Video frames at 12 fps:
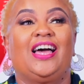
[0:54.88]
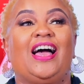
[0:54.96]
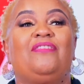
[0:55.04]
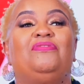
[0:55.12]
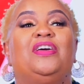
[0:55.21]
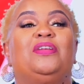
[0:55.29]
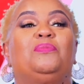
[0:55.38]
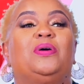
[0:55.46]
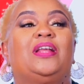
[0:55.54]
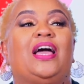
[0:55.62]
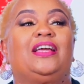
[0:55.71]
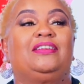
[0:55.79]
And then
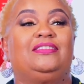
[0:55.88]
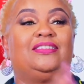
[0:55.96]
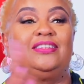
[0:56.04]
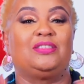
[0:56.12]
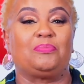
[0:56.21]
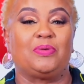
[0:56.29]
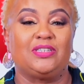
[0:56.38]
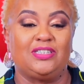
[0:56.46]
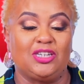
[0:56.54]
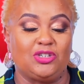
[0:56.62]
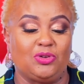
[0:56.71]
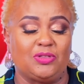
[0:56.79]
when I did the
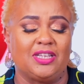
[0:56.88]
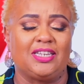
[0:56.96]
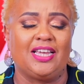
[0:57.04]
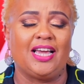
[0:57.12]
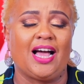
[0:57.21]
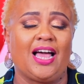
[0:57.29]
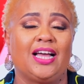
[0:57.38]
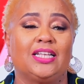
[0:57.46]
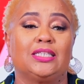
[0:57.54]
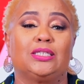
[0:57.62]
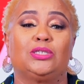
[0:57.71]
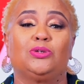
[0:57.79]
presentation on the day, I
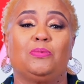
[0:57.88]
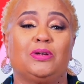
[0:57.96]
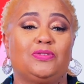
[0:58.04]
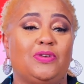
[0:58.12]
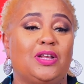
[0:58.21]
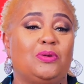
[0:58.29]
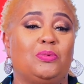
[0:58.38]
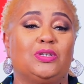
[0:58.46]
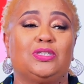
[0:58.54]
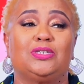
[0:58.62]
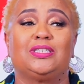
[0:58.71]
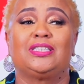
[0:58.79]
had so much fun. It
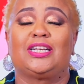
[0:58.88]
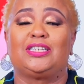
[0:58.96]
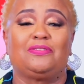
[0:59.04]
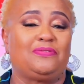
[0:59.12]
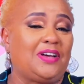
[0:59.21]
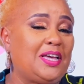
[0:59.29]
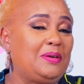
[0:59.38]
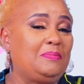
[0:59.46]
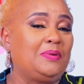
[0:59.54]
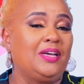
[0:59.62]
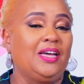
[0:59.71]
was such a vibe.